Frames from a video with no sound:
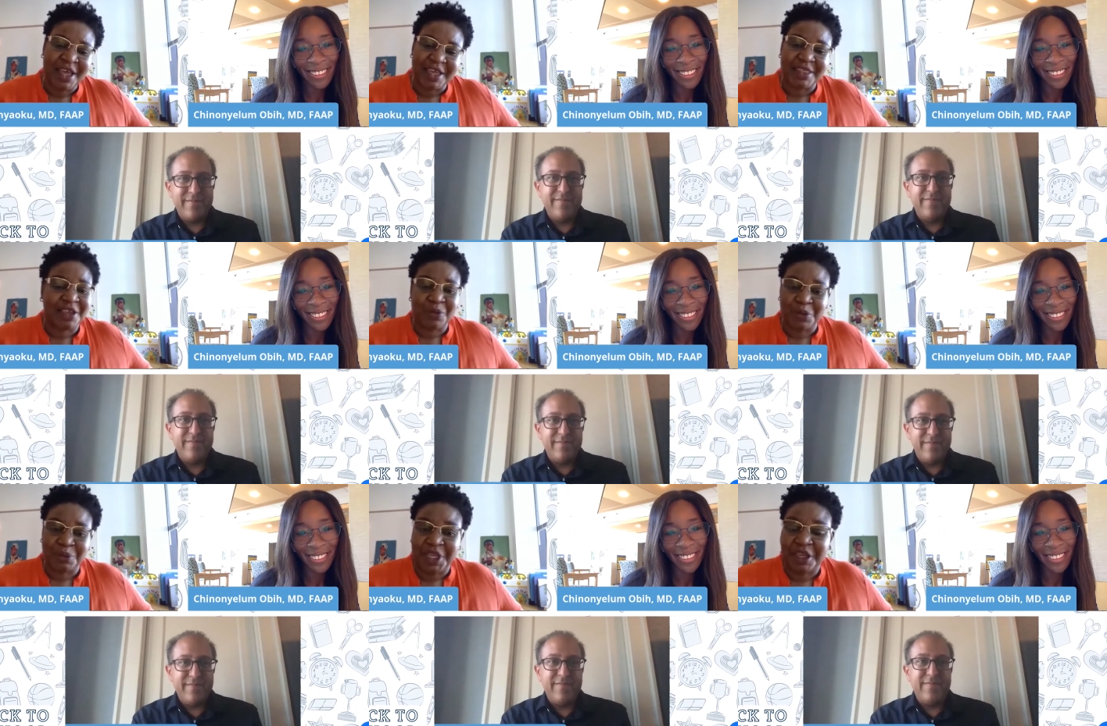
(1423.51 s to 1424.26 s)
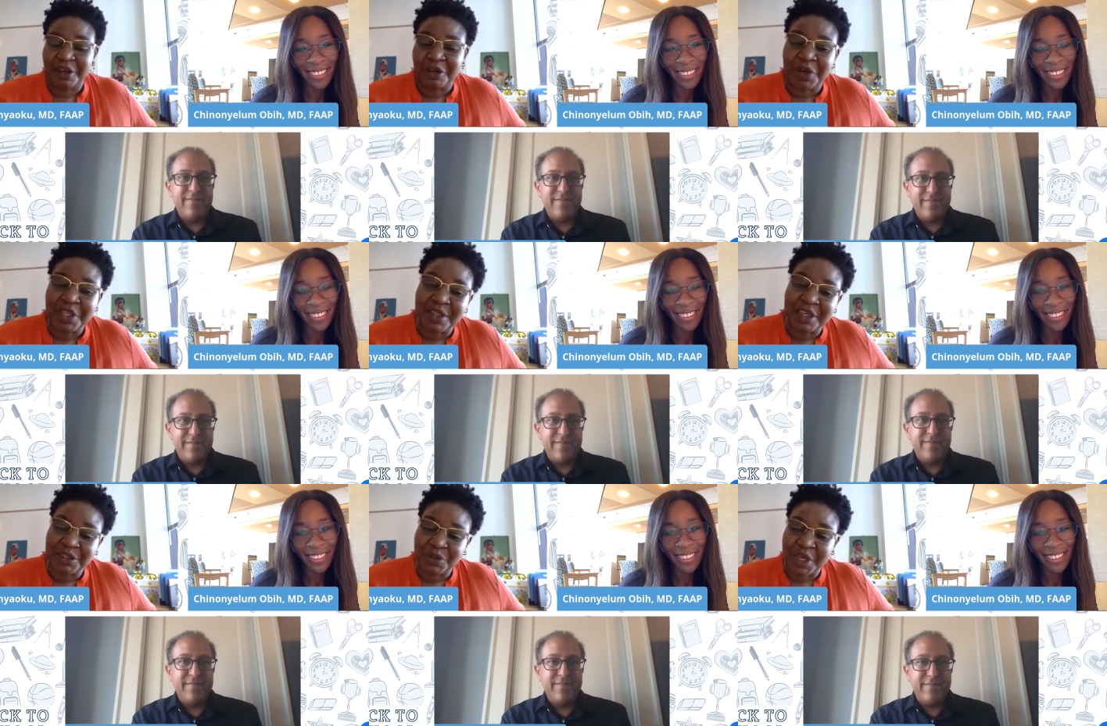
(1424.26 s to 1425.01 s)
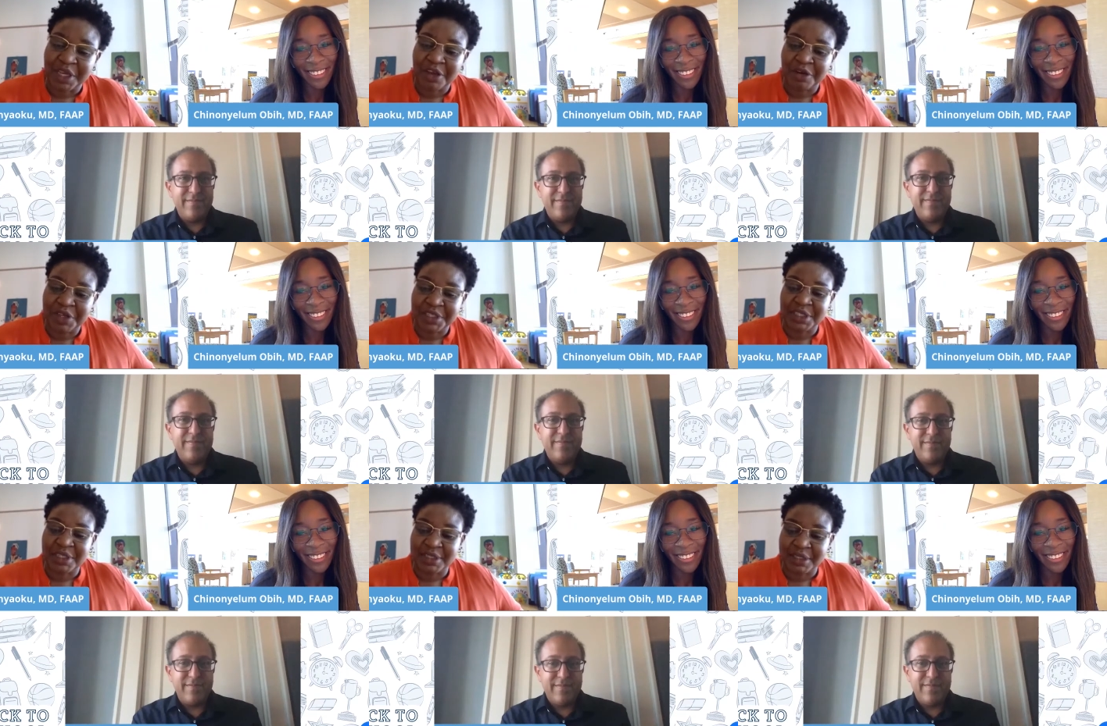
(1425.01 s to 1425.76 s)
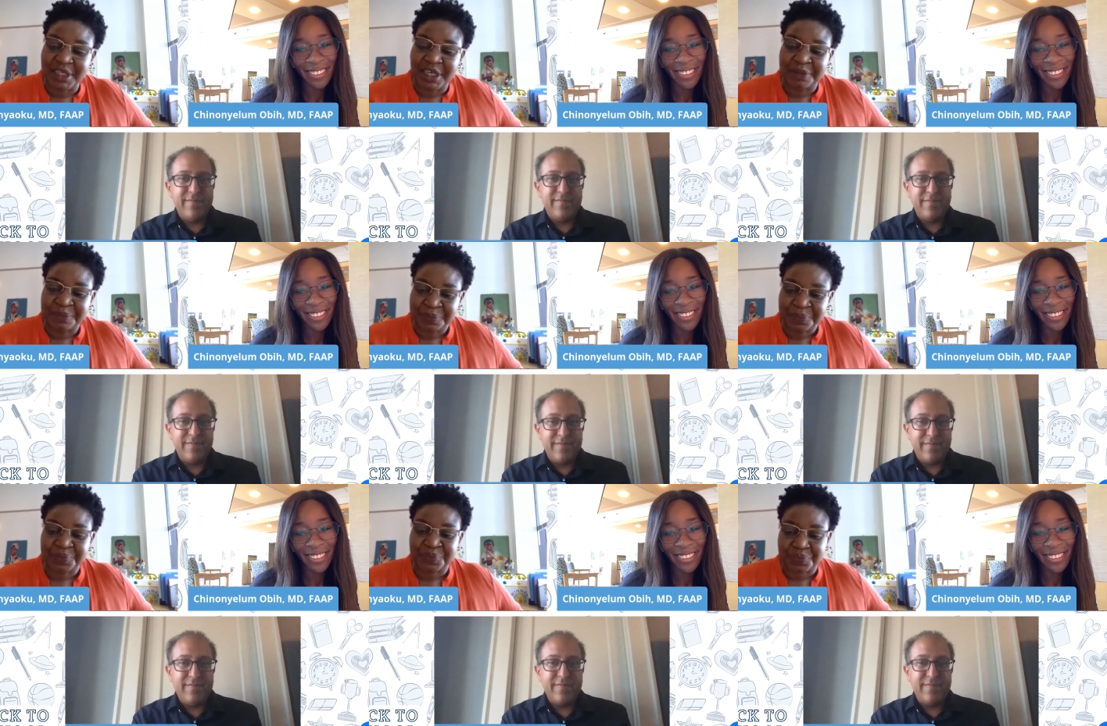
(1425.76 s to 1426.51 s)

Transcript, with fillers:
Speaker 1: I think, would be a great thing to encourage in this time.